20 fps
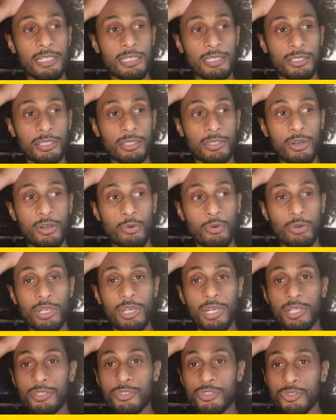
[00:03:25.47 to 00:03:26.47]
you know,
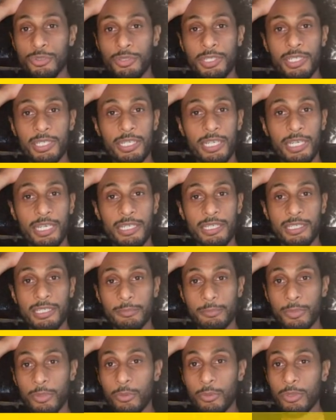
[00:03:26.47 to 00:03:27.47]
country, any
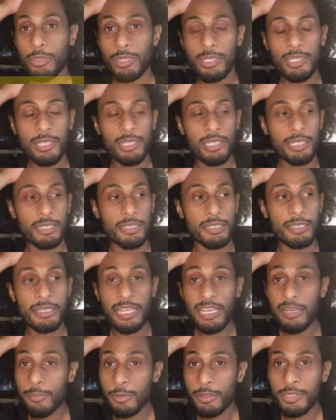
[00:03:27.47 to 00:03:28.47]
community, any
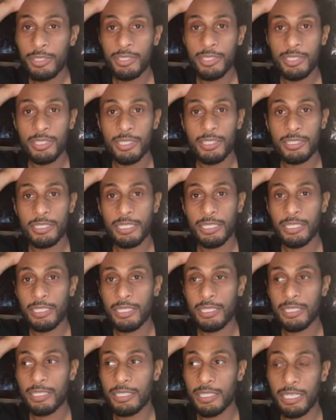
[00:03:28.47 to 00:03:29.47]
neighborhood,
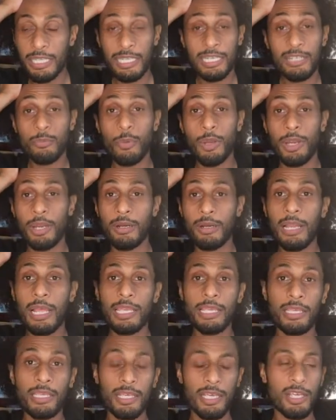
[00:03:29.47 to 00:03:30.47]
anywhere.
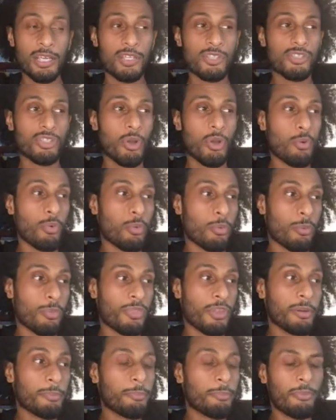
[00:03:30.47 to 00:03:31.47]
Like, so
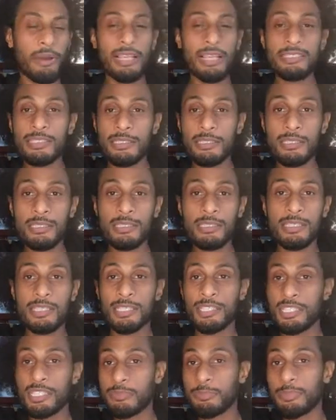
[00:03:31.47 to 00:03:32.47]
their presence
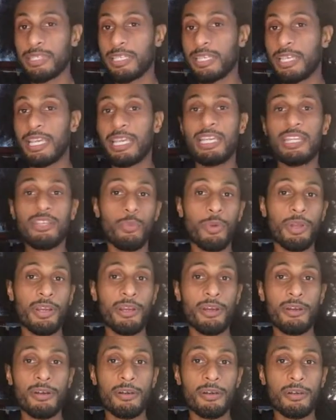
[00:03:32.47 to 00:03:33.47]
can just be
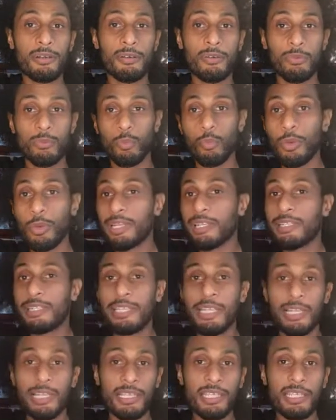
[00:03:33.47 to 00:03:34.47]
anywhere,
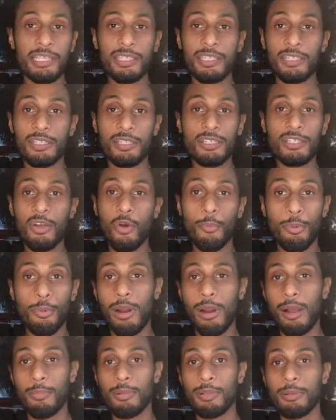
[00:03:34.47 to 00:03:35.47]
willy-nilly, no
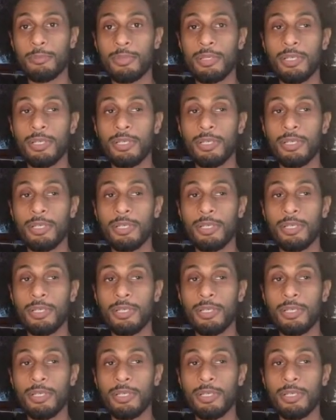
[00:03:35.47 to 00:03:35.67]
problem.